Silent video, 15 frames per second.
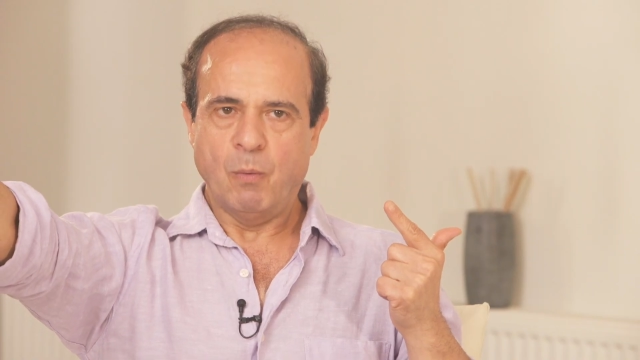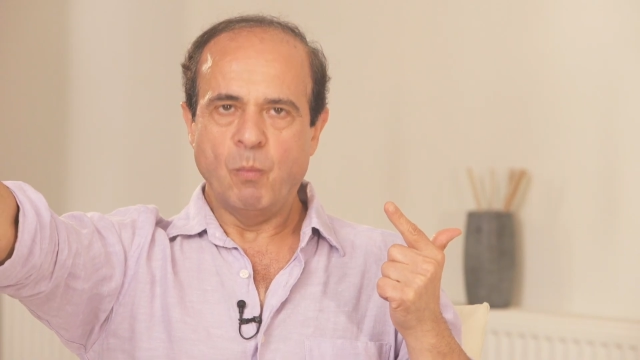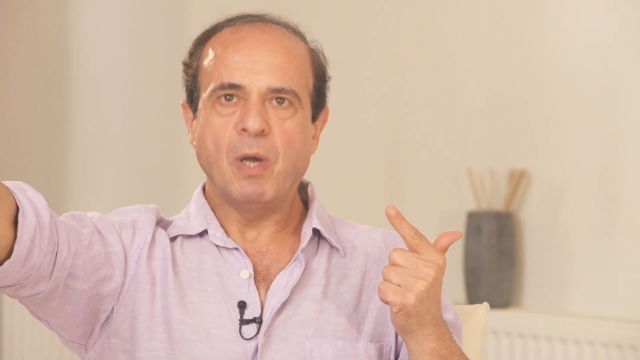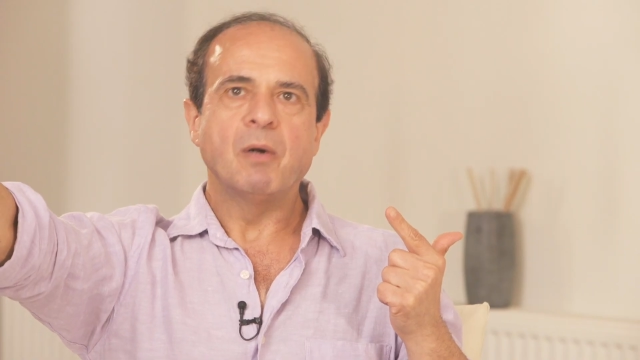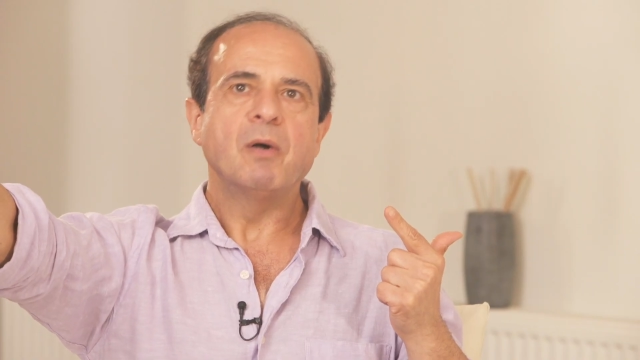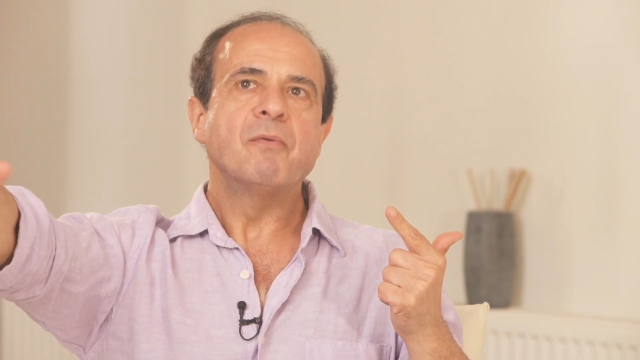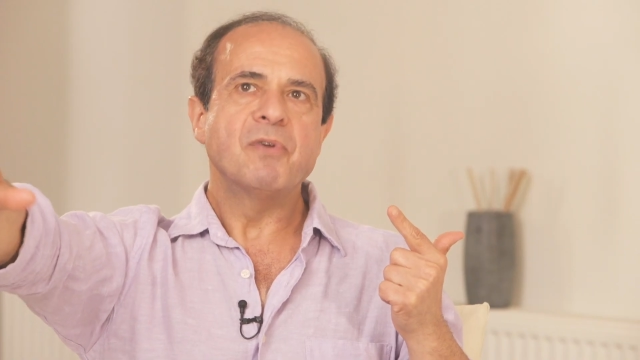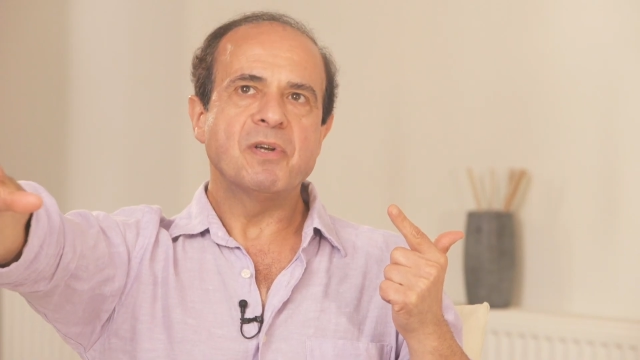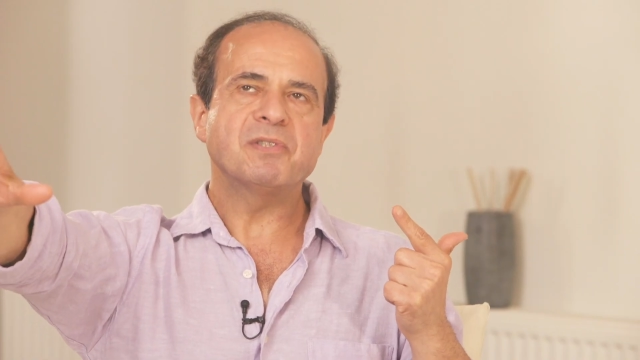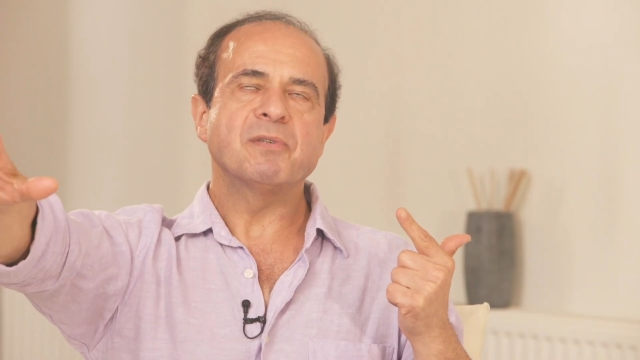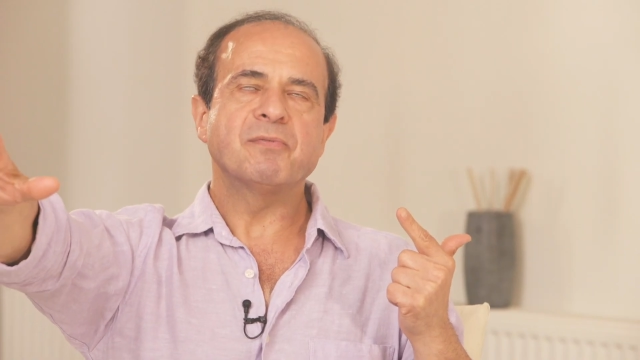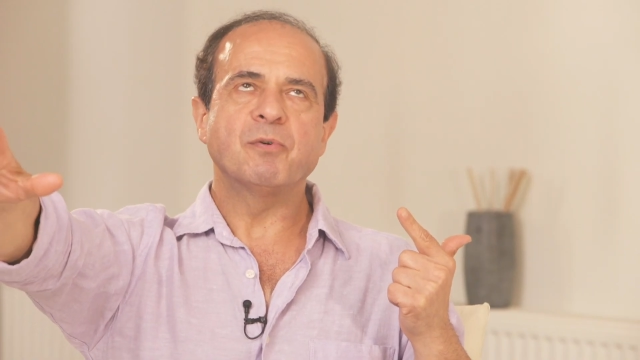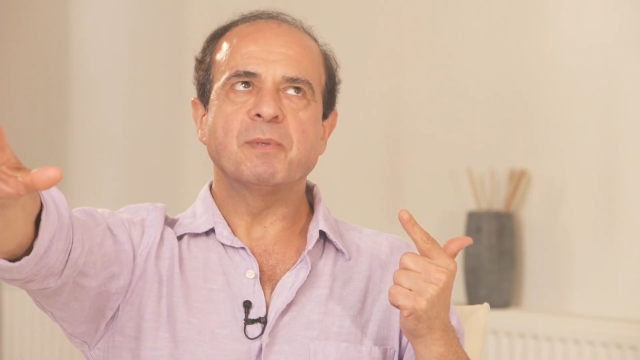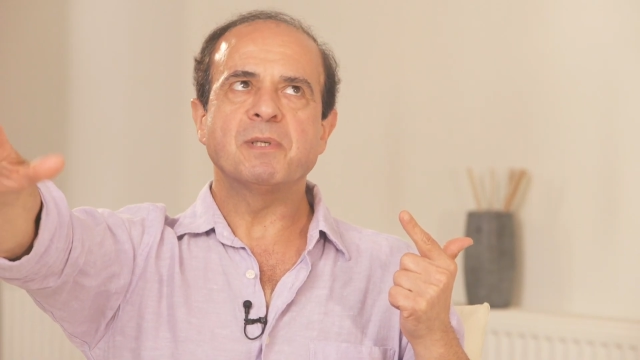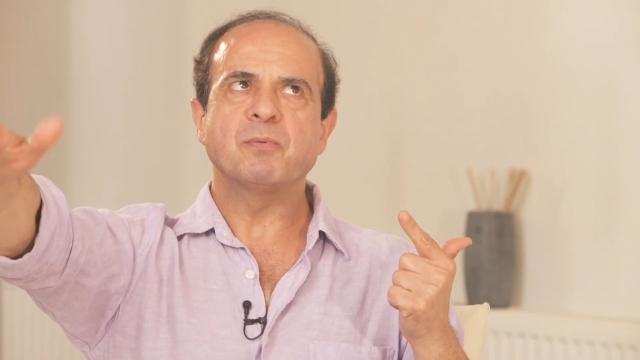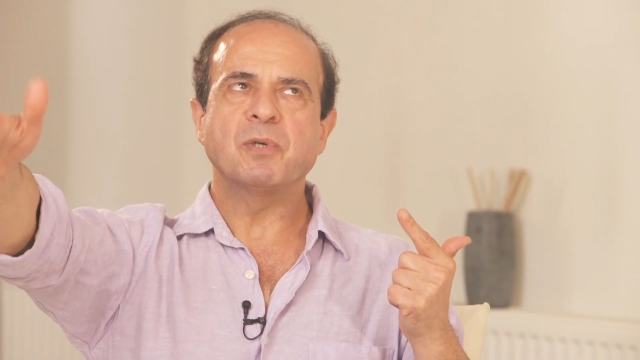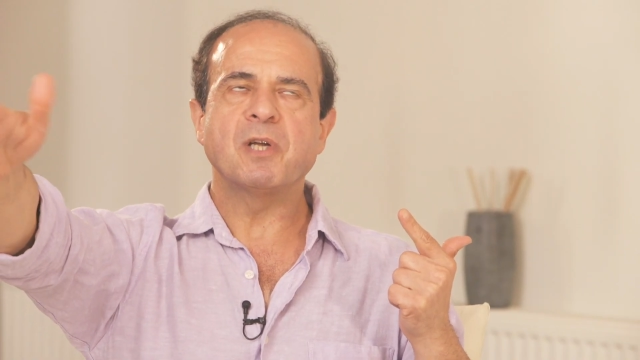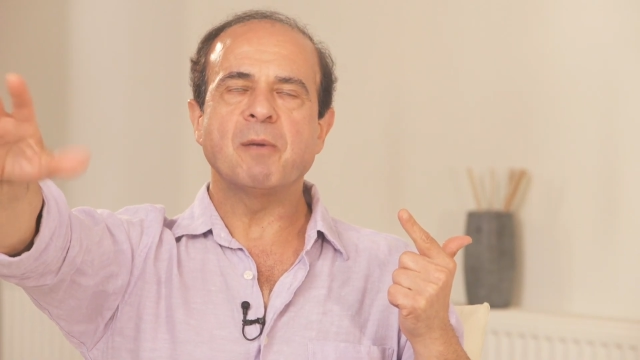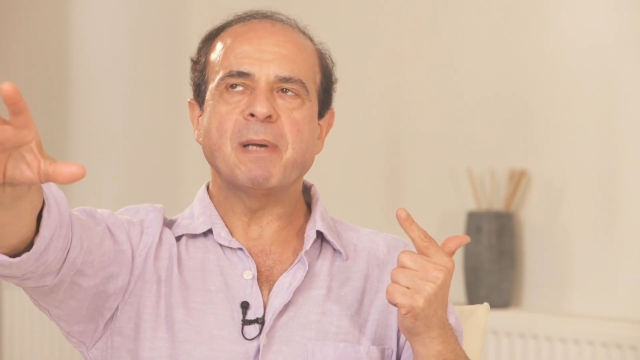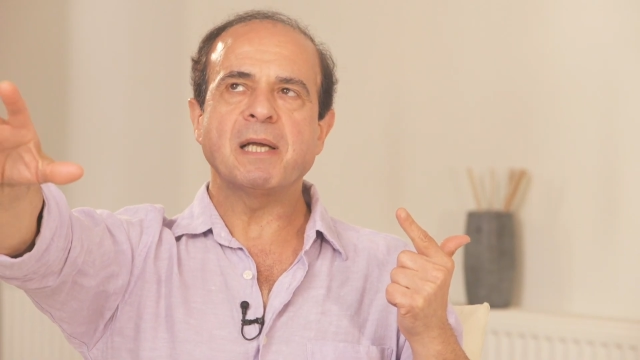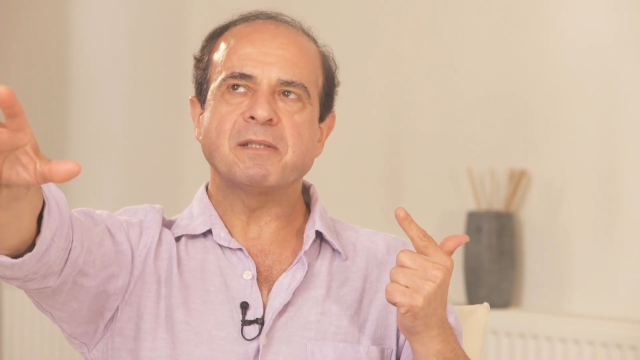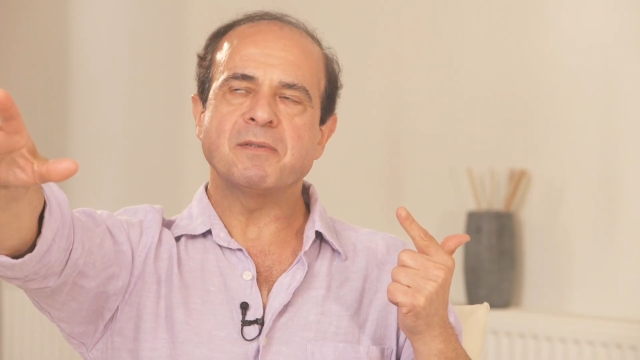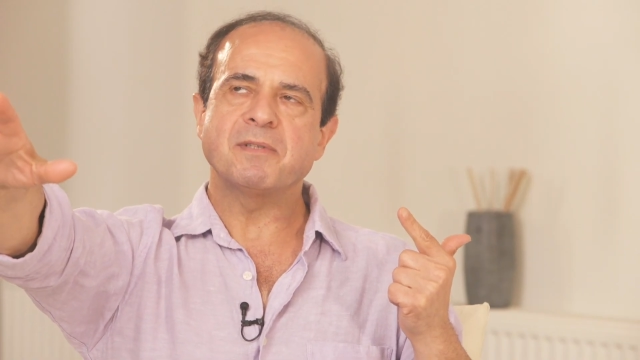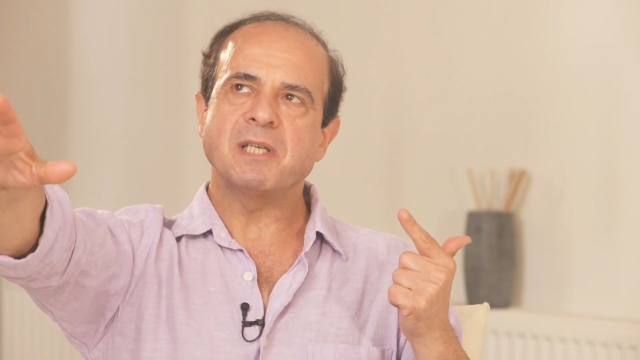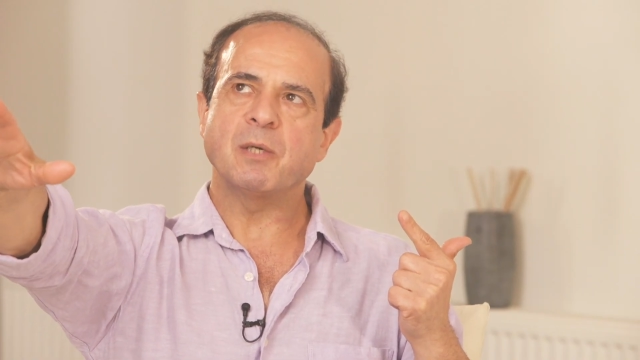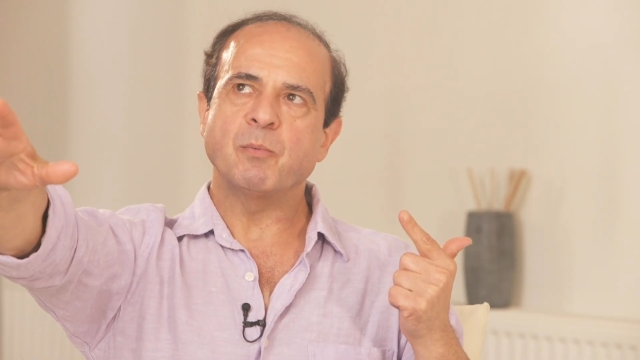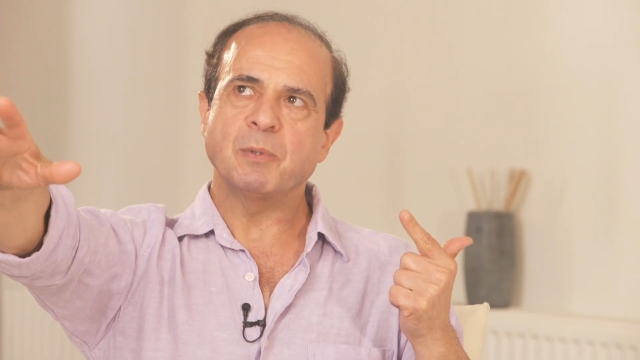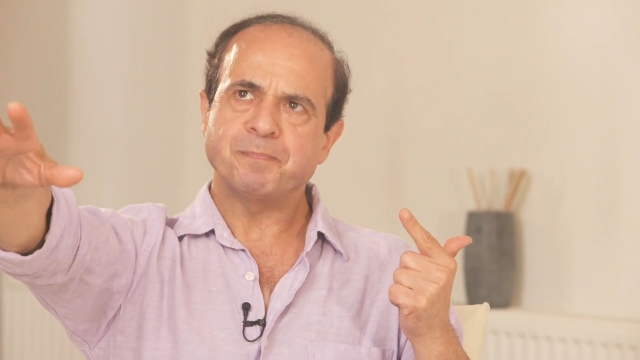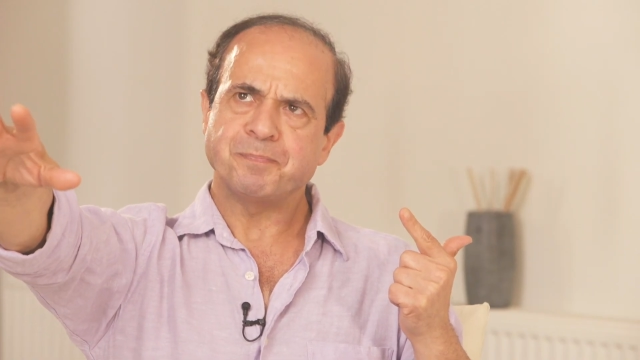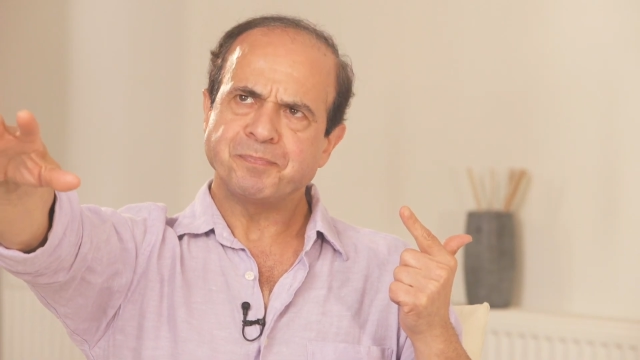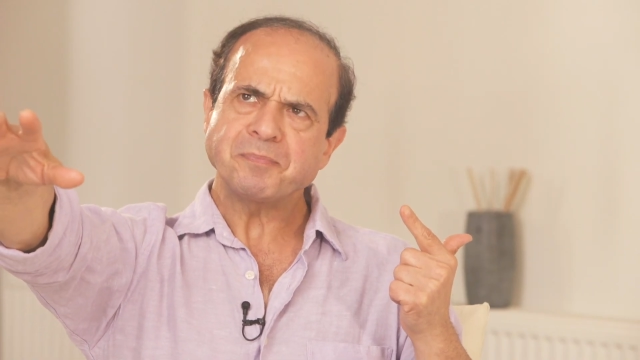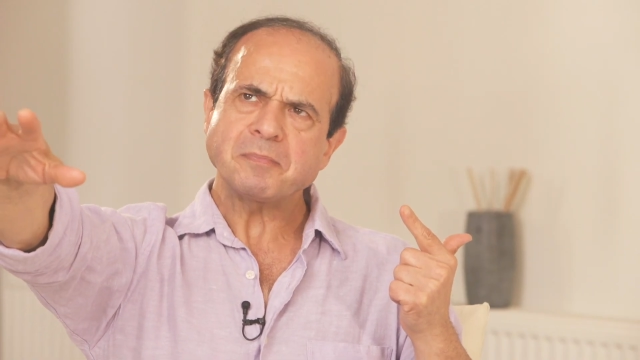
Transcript: Well, first and foremost, we'll go back to the second one.